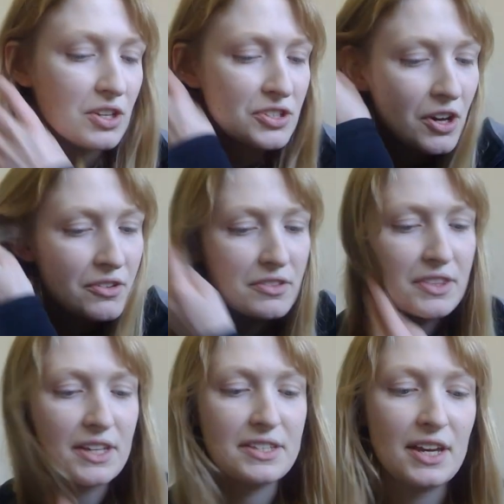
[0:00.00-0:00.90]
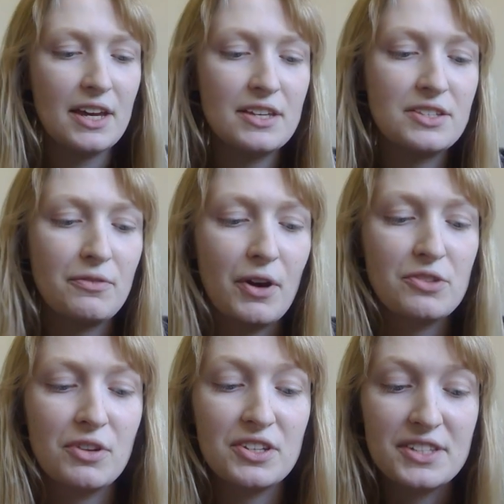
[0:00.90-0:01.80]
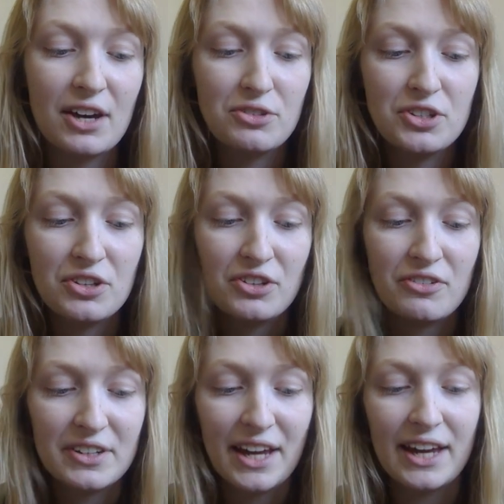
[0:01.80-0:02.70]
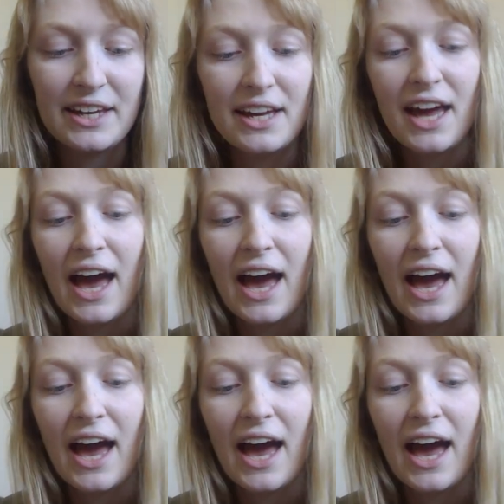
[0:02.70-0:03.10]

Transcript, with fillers: So this is, the first one is Delturinae